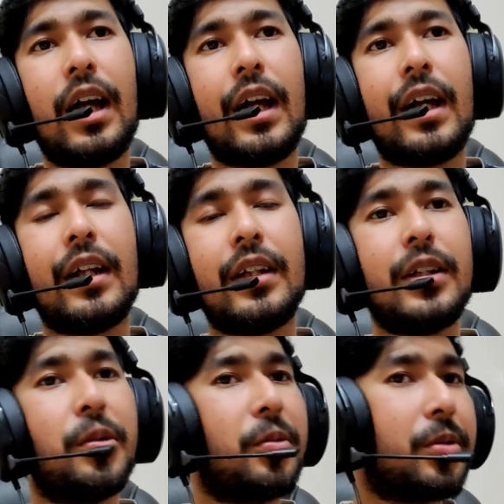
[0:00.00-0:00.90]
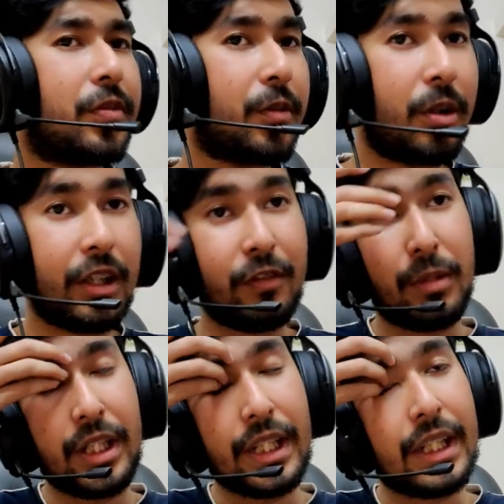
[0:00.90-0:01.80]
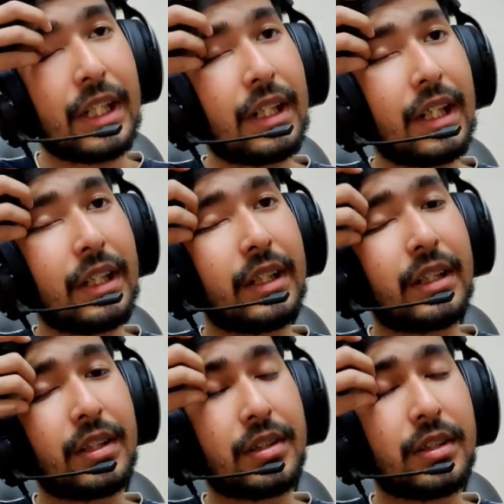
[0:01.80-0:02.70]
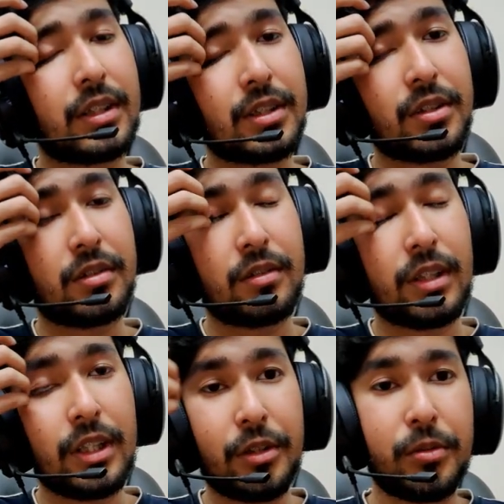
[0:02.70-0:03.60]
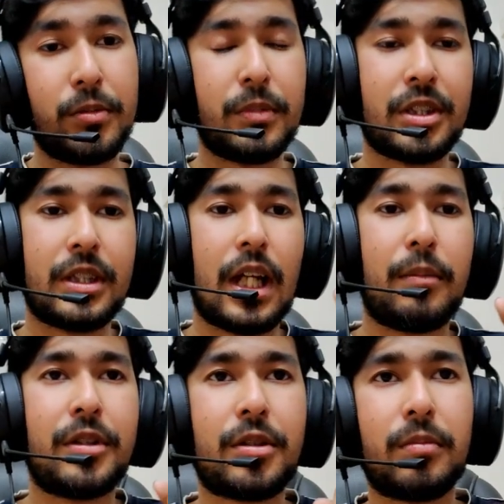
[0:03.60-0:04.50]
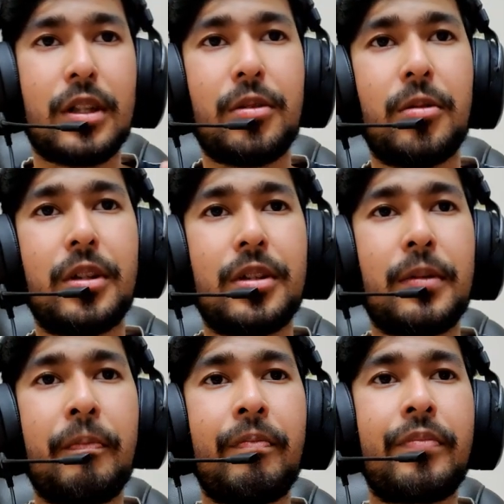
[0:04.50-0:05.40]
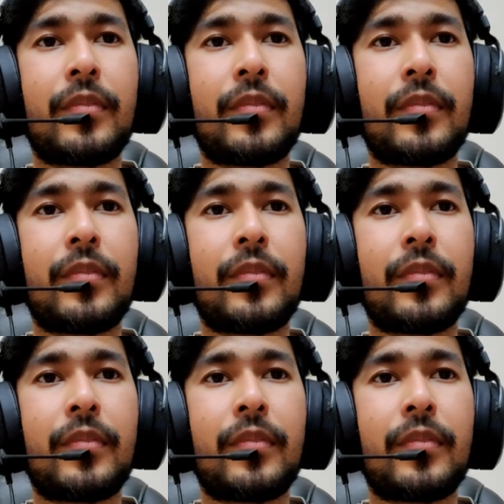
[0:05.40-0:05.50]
And he goes for a Leaf Blade again, and it doesn't really do much damage to my Togekiss.